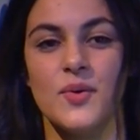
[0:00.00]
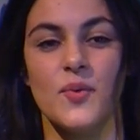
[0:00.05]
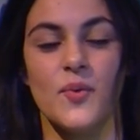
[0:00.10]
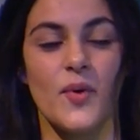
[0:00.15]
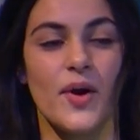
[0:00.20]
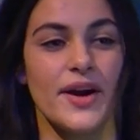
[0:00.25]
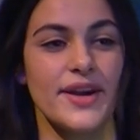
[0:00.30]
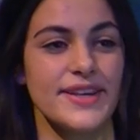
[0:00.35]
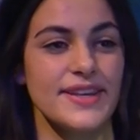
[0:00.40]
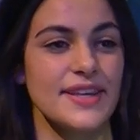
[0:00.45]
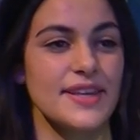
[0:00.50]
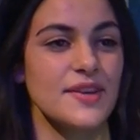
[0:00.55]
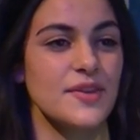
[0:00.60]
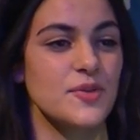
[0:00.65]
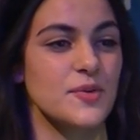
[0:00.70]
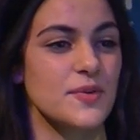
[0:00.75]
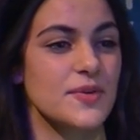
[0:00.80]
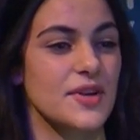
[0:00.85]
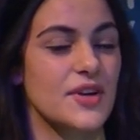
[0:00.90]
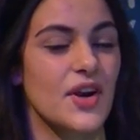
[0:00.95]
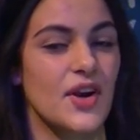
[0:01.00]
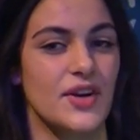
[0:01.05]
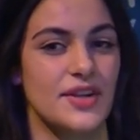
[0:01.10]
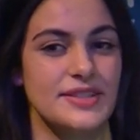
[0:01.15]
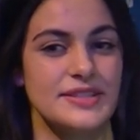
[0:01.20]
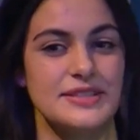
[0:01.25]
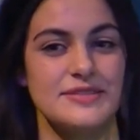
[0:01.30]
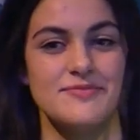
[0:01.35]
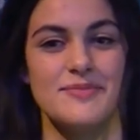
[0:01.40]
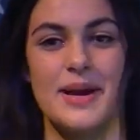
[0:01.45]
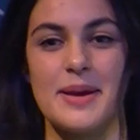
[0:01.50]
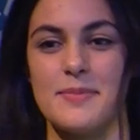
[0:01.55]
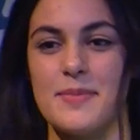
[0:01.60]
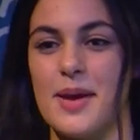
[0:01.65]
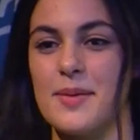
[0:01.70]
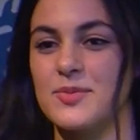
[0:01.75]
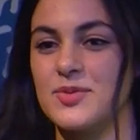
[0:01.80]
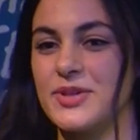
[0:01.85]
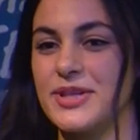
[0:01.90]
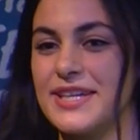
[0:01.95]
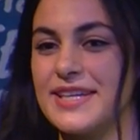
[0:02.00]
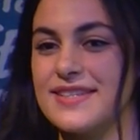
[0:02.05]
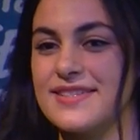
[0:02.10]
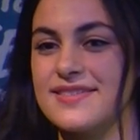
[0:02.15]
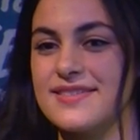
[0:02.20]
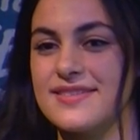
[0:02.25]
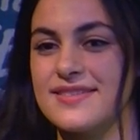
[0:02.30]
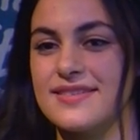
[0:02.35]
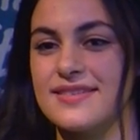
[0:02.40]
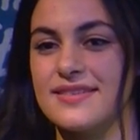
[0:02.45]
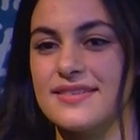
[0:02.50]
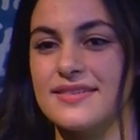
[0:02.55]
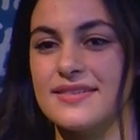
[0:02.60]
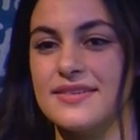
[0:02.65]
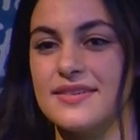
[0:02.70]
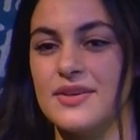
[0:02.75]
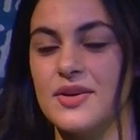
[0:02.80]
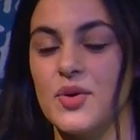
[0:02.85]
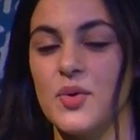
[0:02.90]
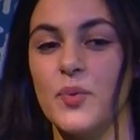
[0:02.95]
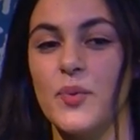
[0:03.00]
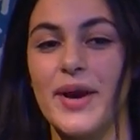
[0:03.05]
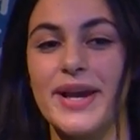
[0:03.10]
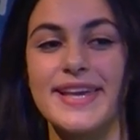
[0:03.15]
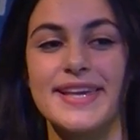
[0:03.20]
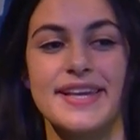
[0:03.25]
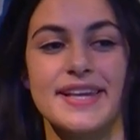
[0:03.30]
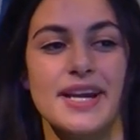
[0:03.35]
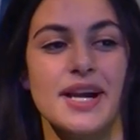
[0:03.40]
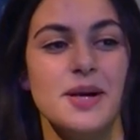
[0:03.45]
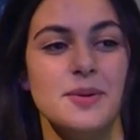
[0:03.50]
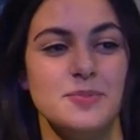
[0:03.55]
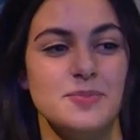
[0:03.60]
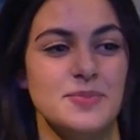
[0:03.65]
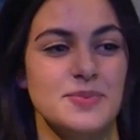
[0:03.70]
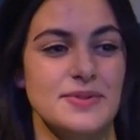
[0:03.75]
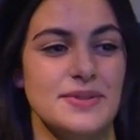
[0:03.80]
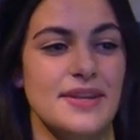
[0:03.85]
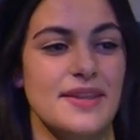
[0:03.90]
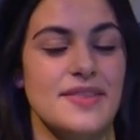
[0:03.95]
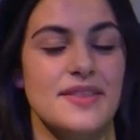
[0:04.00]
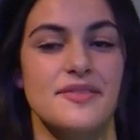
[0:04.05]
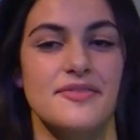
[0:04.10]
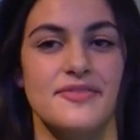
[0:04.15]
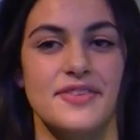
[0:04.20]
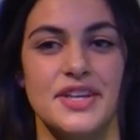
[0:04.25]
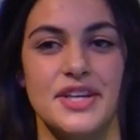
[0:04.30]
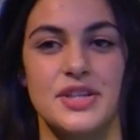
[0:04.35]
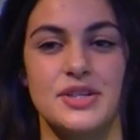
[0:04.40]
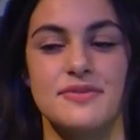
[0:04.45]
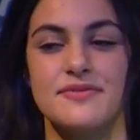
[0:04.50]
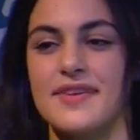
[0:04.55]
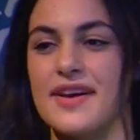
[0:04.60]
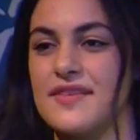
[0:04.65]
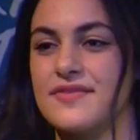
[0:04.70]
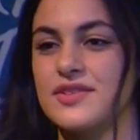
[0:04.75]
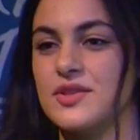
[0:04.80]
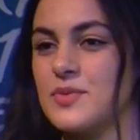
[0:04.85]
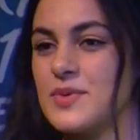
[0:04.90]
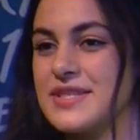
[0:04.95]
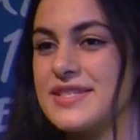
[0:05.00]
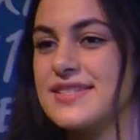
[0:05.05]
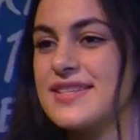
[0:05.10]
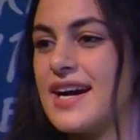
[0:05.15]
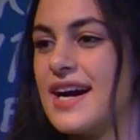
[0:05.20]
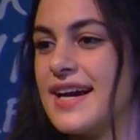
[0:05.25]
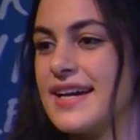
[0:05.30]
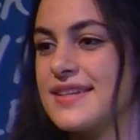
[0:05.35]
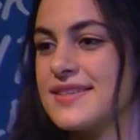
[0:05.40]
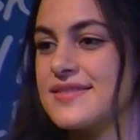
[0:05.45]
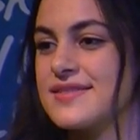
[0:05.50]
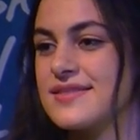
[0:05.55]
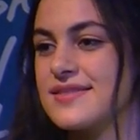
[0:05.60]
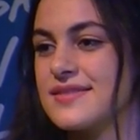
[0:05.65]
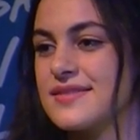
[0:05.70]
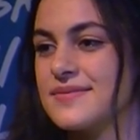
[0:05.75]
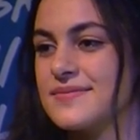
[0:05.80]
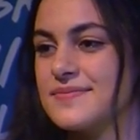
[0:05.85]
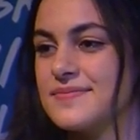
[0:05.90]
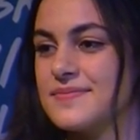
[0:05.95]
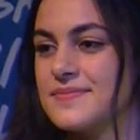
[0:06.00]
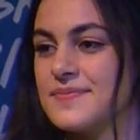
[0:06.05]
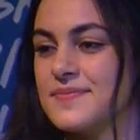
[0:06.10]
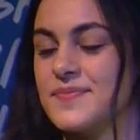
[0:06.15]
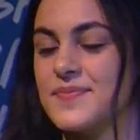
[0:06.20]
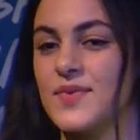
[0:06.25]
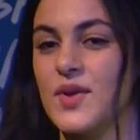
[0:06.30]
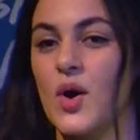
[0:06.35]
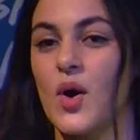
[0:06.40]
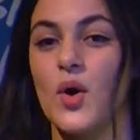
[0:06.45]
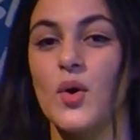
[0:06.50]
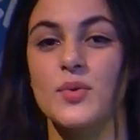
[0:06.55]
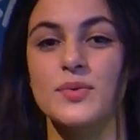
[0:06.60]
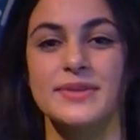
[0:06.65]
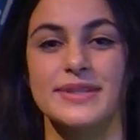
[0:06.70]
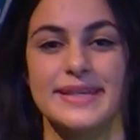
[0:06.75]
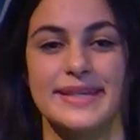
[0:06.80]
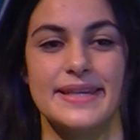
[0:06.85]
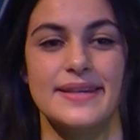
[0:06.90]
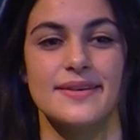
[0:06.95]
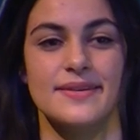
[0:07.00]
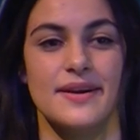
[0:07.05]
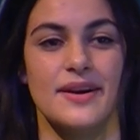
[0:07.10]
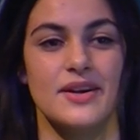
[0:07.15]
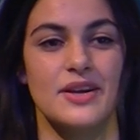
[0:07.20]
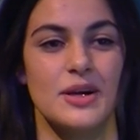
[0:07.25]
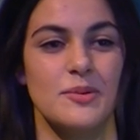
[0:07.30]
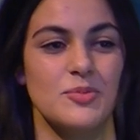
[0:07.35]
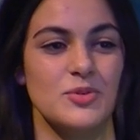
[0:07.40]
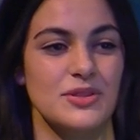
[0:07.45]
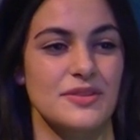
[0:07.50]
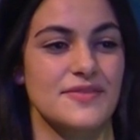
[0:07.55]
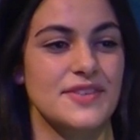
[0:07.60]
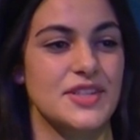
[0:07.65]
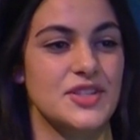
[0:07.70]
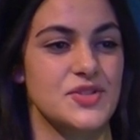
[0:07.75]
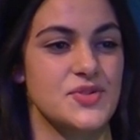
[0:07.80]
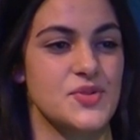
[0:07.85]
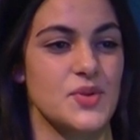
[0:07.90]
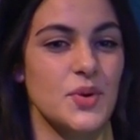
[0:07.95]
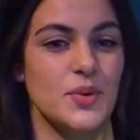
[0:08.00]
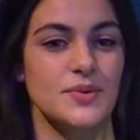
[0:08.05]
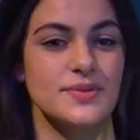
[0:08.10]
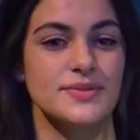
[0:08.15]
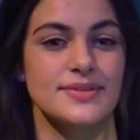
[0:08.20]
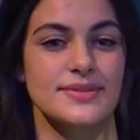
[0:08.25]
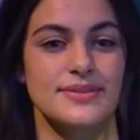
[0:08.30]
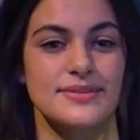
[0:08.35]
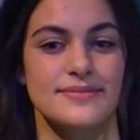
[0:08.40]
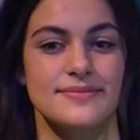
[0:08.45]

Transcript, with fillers: Walking through the garden of my memories, waking up in the fear of everyone's eyes, only a couple of years old.